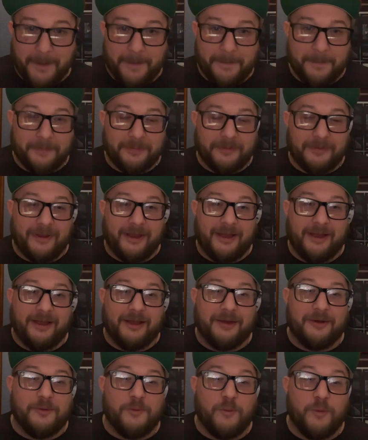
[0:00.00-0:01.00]
No,
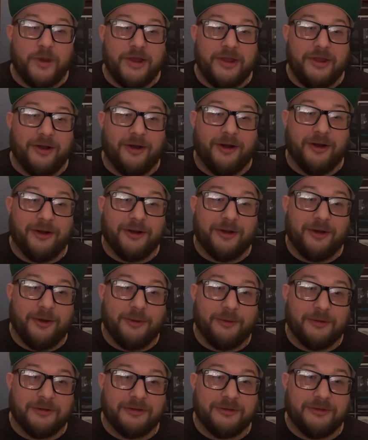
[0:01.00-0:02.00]
and we are
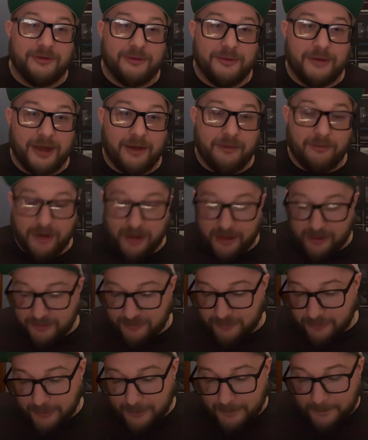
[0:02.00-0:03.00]
going to get right
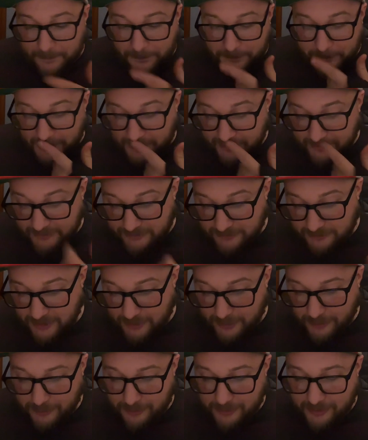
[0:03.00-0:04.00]
into it.
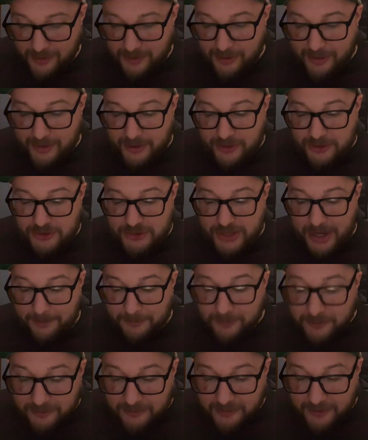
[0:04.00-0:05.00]
So,
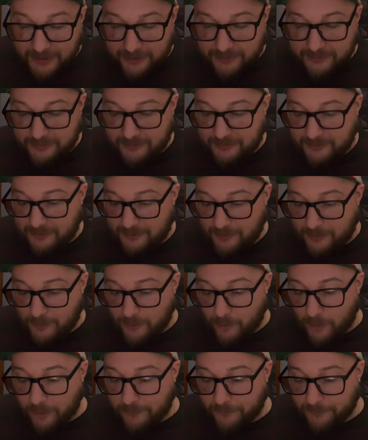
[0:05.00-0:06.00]
chapter 6,
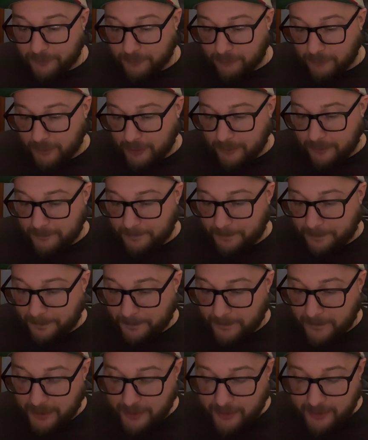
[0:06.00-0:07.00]
One for the Road.
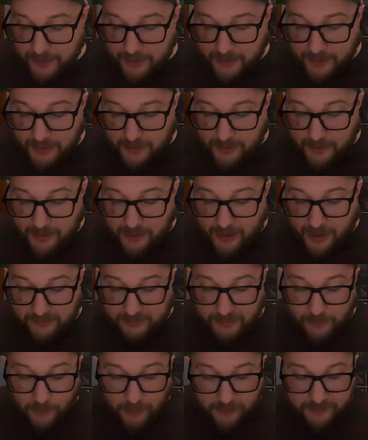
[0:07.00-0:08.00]

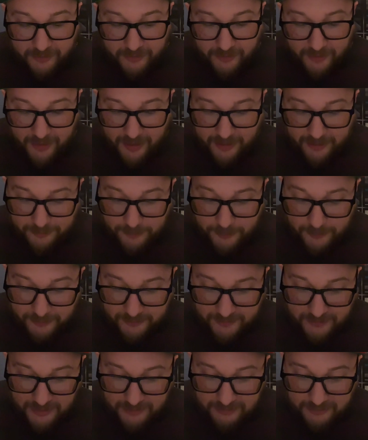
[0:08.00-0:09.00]
As I walked to the
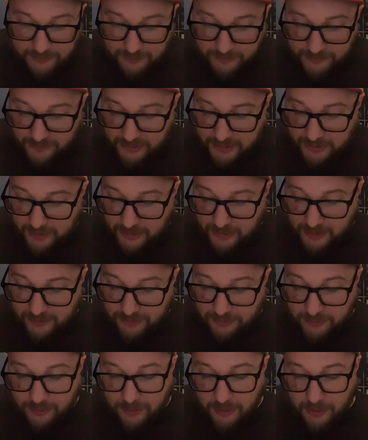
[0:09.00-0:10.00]
hospital, Stacy was leaning
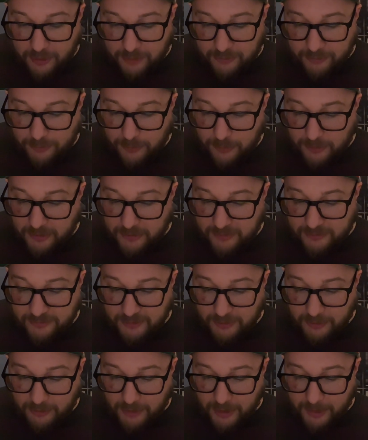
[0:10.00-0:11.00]
against her car smoking a
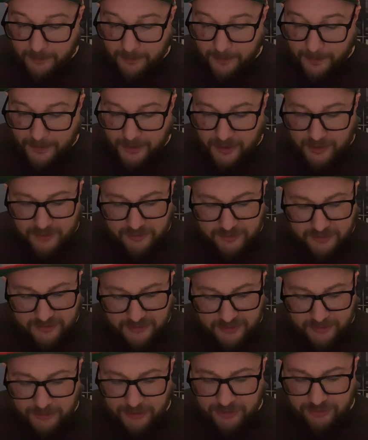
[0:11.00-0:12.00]
cigarette.
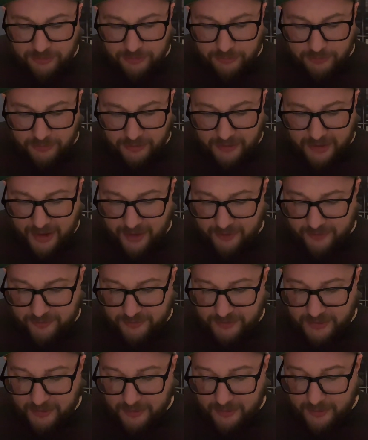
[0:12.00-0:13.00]
She seemed like she was really
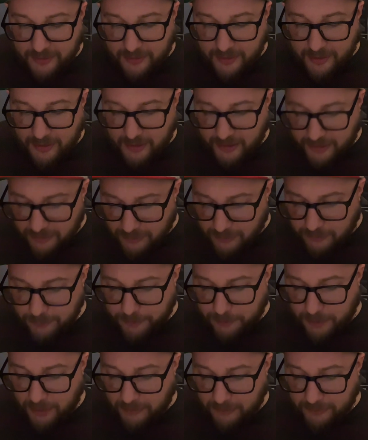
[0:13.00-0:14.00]
agitated. I knew it
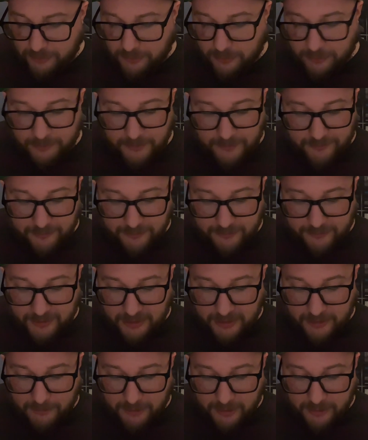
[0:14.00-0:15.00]
was probably towards me for
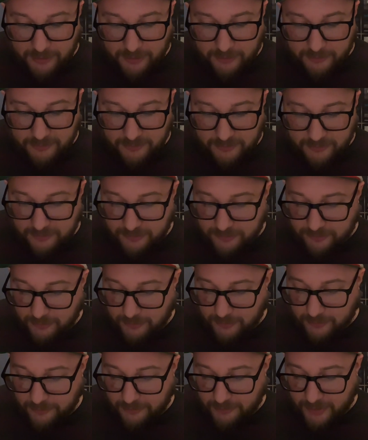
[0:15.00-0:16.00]
sticking my nose into
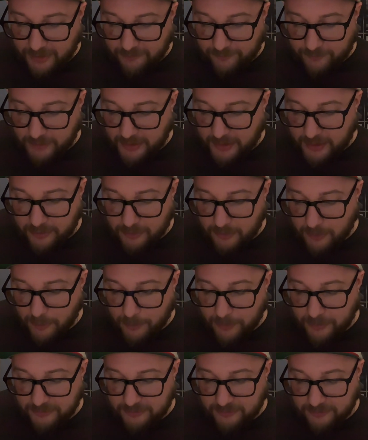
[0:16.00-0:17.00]
this girl's life when I had
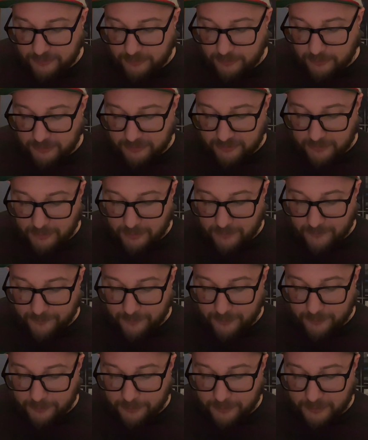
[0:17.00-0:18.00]
no business doing so in the
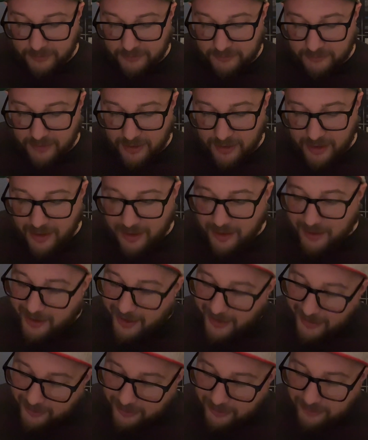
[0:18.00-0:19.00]
first place.
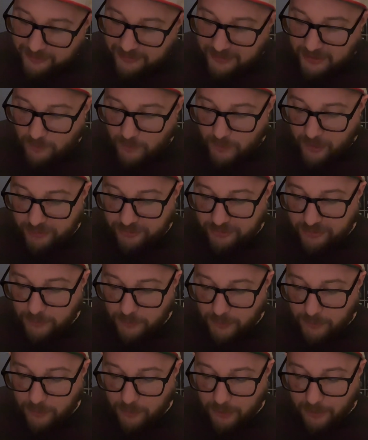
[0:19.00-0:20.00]
I can understand why
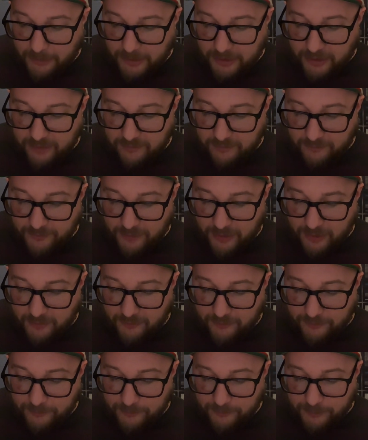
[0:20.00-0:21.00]
she wouldn't want me to get
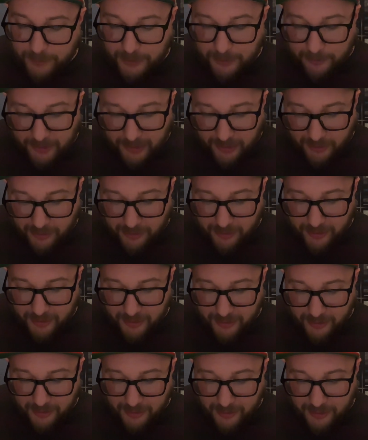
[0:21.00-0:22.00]
involved, but in my
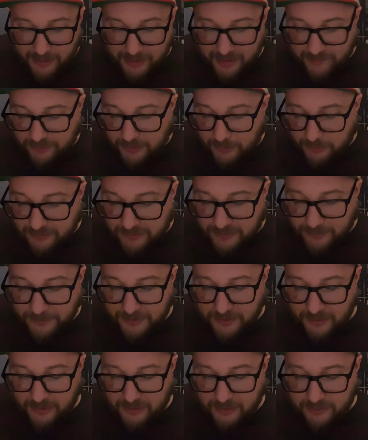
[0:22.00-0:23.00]
heart, if there was
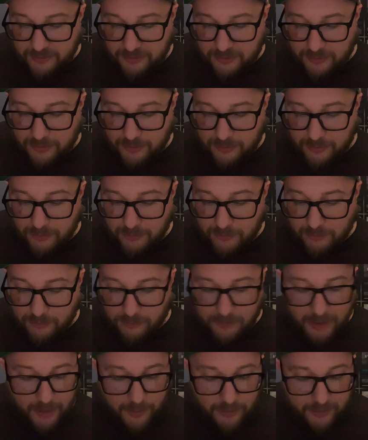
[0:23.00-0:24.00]
something I could do,
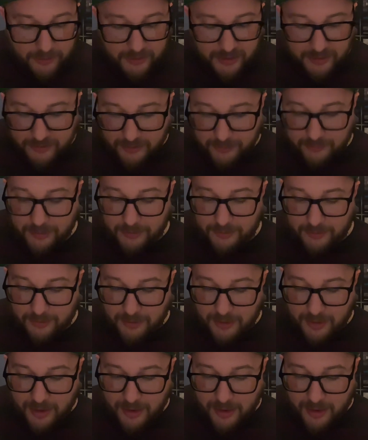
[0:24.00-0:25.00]
why wouldn't I do it?
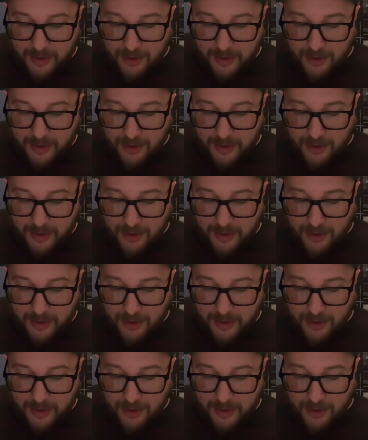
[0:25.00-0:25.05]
